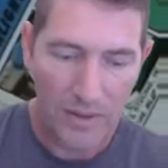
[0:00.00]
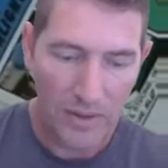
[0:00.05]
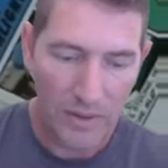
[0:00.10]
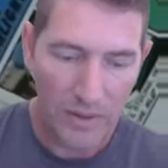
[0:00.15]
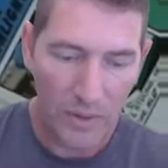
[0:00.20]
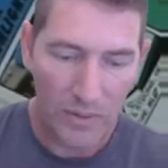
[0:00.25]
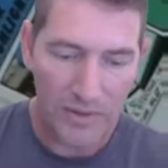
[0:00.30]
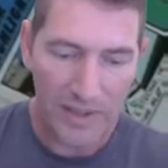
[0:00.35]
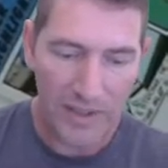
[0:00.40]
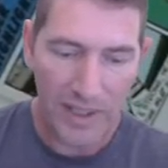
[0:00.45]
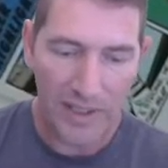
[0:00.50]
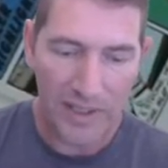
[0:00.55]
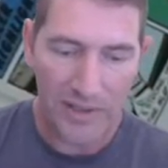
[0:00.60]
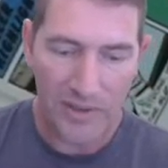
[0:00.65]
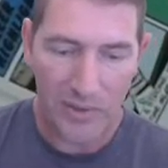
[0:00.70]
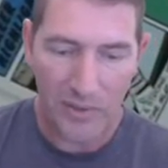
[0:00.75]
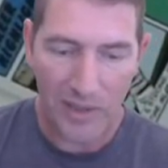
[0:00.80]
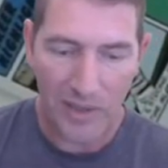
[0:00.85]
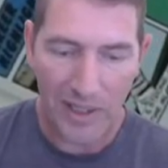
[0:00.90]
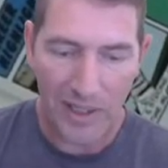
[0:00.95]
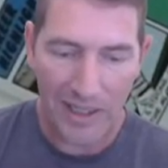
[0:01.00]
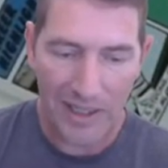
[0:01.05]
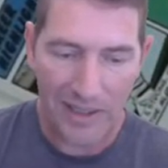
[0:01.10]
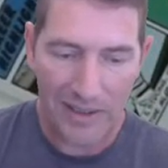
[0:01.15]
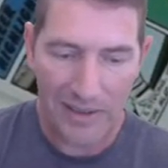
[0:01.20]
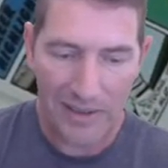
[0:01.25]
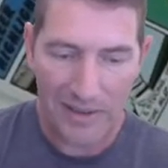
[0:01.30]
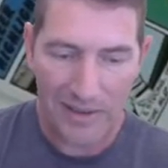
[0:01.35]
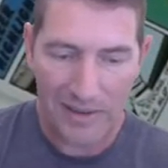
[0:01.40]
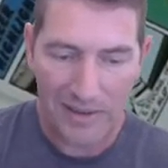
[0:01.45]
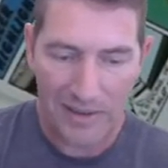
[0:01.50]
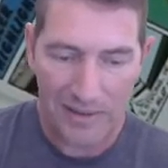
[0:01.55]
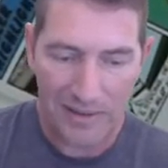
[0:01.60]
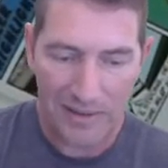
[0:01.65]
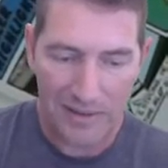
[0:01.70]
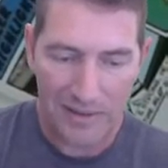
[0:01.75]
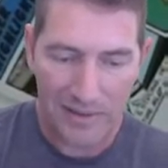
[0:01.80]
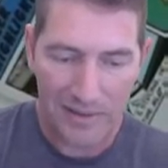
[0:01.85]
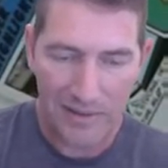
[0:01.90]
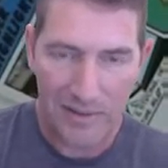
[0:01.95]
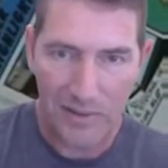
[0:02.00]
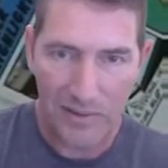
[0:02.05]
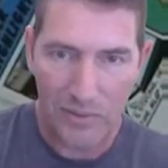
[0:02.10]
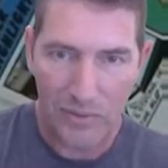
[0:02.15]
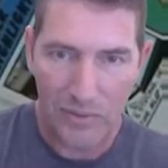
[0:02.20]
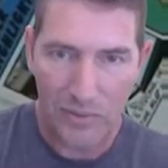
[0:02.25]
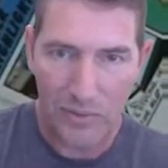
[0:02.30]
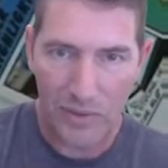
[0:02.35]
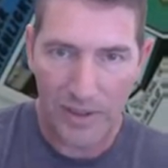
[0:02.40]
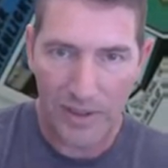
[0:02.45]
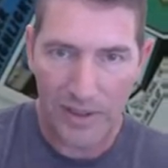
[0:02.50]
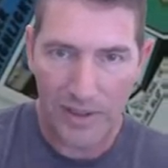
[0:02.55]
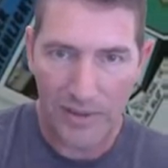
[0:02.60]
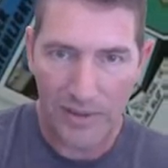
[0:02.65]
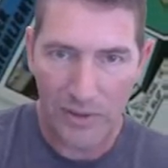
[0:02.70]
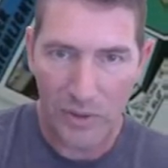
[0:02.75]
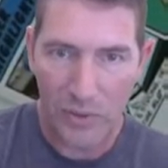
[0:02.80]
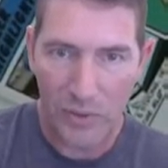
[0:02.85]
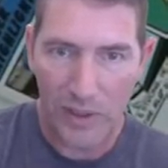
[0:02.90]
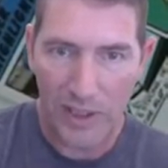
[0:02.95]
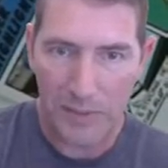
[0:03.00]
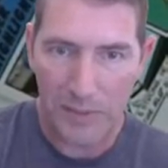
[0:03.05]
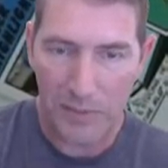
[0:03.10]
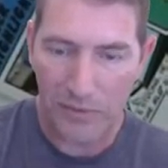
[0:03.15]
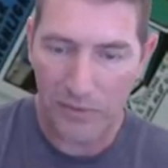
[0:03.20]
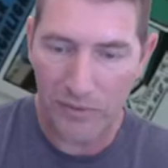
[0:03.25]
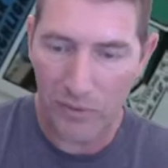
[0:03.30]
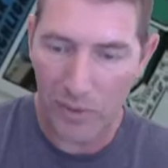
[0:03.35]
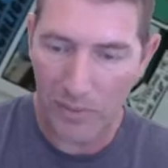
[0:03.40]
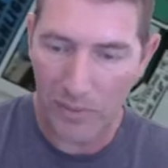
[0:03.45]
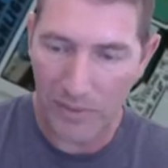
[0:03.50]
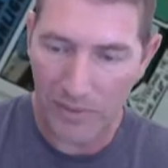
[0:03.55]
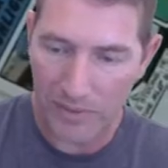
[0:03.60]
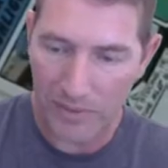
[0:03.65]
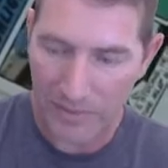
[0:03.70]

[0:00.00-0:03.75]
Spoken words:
Jose Sarai, rookie, new age performer.